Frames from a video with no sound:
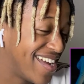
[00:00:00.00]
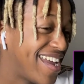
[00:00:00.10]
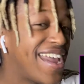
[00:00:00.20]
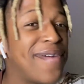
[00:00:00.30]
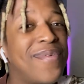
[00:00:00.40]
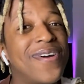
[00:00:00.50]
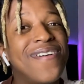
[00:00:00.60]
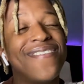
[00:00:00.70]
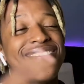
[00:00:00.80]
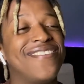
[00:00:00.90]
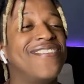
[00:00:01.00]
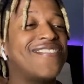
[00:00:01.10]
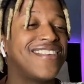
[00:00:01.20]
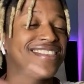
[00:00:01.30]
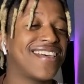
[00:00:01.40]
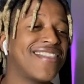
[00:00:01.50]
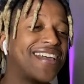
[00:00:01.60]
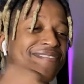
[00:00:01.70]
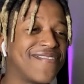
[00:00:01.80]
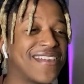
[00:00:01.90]
Hey, bro, you know she's South
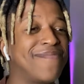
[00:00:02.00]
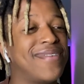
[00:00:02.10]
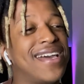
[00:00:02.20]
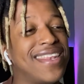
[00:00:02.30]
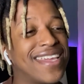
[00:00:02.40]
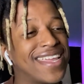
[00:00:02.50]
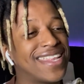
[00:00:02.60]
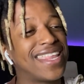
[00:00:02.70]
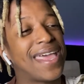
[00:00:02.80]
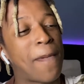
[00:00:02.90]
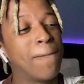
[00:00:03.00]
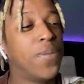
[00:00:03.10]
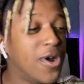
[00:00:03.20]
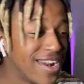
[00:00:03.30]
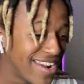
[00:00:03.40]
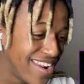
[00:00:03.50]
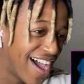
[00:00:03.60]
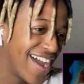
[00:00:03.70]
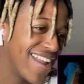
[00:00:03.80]
African, bro. Look at that bunda,